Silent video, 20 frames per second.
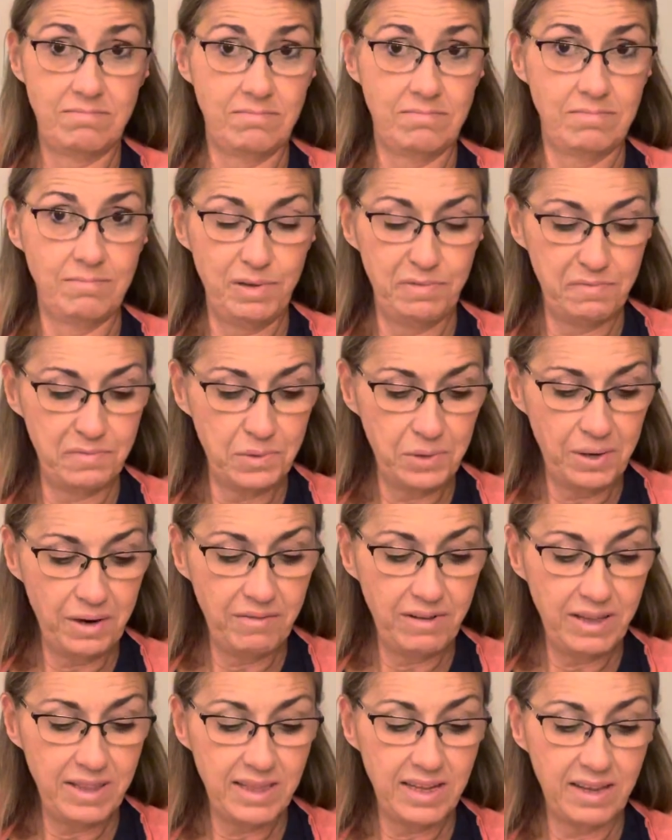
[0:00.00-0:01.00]
before
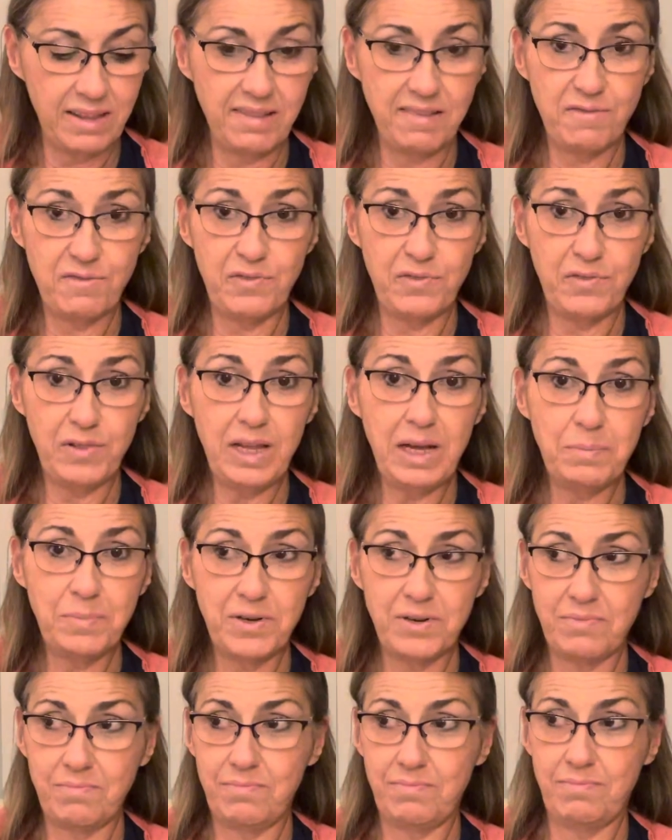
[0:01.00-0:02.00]
everything is
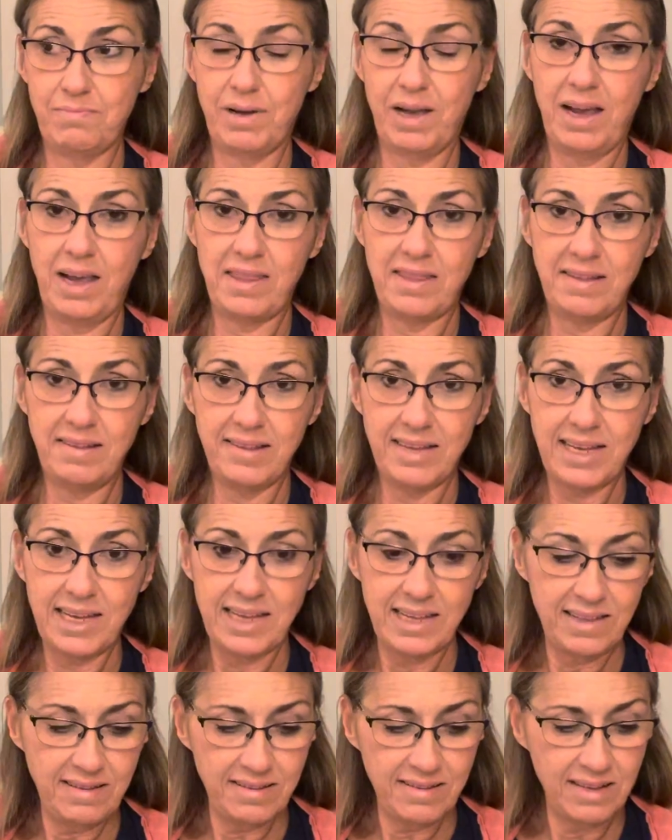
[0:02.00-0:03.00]
flipped behind the
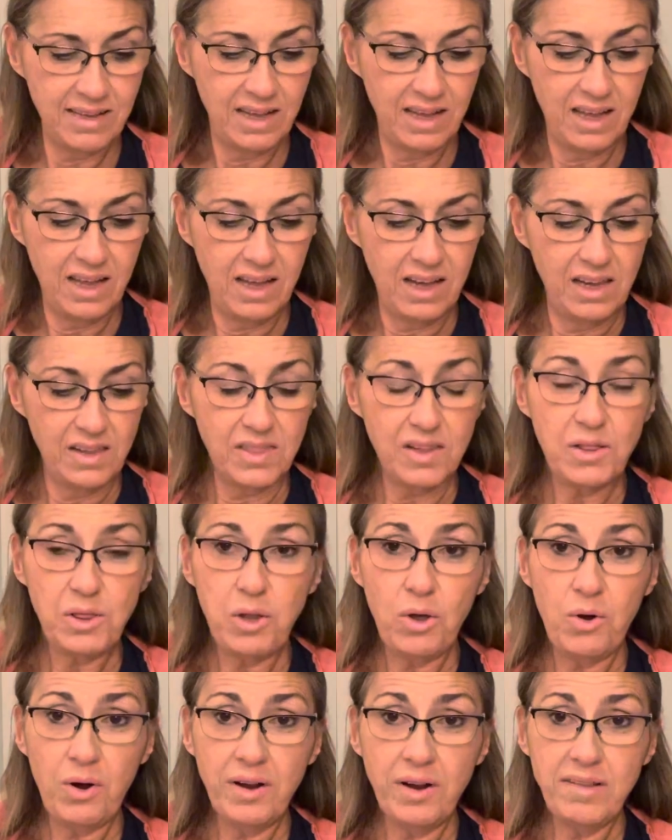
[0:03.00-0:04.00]
scenes, the
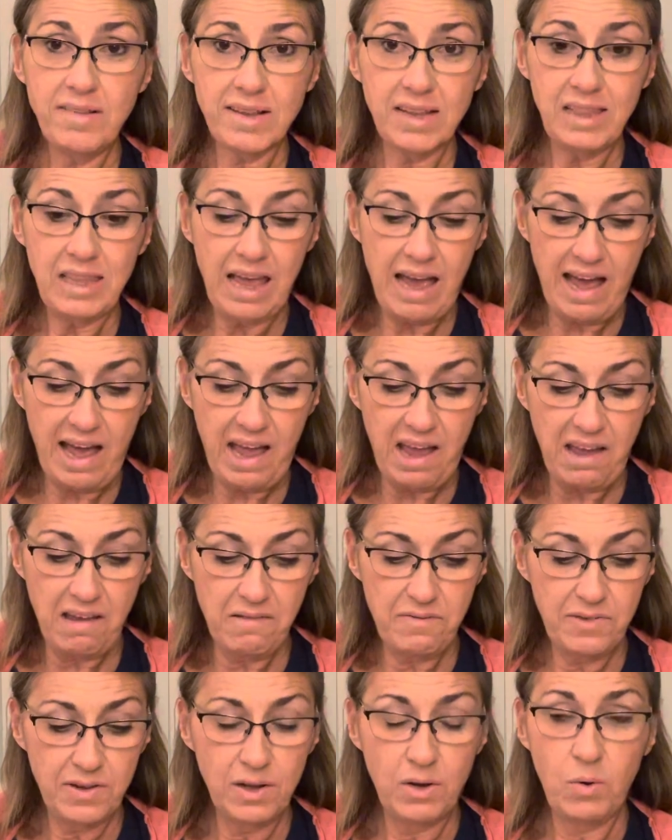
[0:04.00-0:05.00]
Lord's
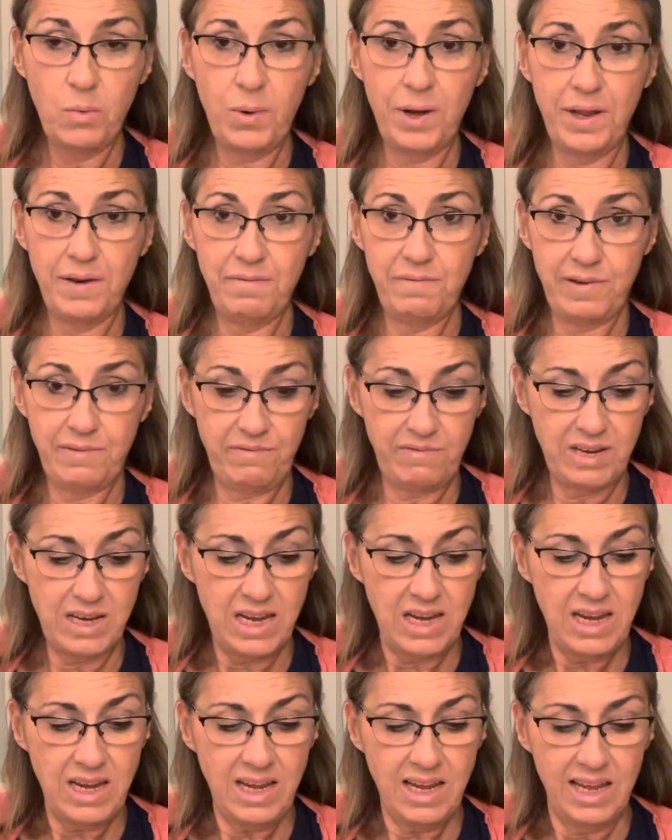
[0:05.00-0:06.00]
Alive
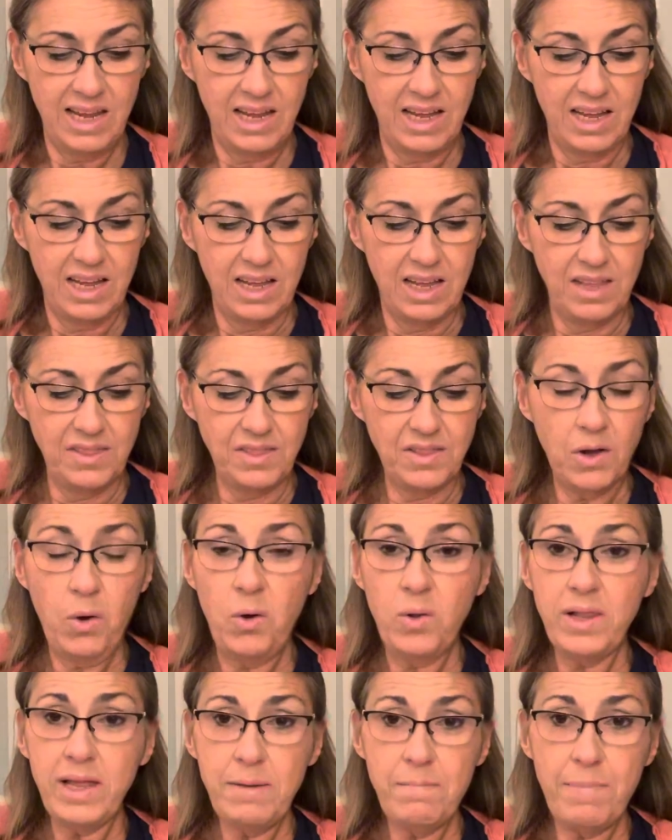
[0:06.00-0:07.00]
150, the
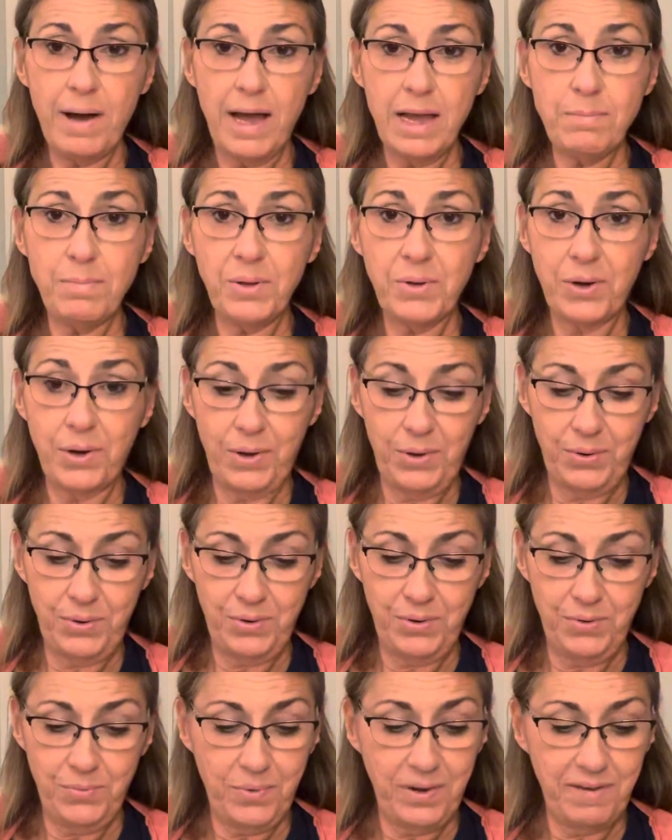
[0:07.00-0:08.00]
Holy Bible
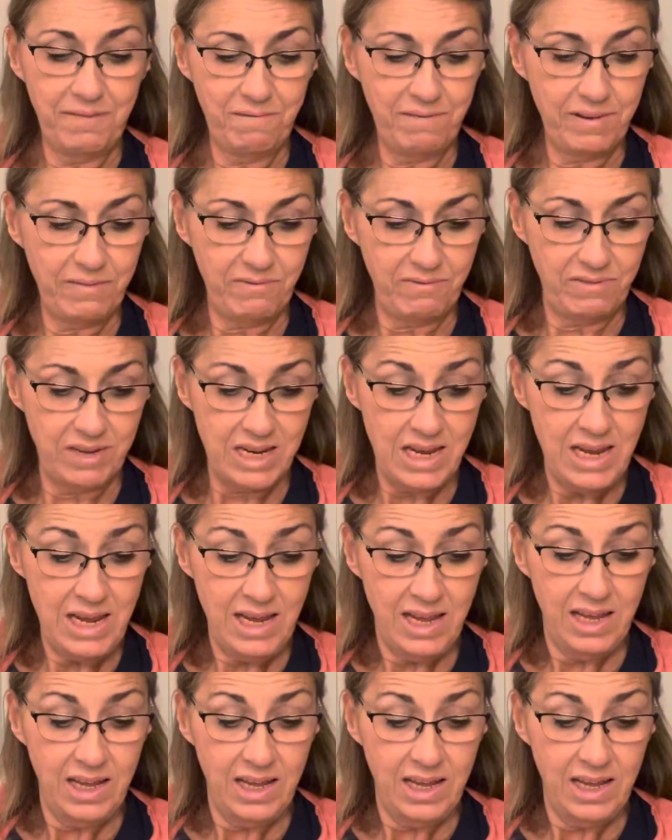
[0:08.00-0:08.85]
Code 150,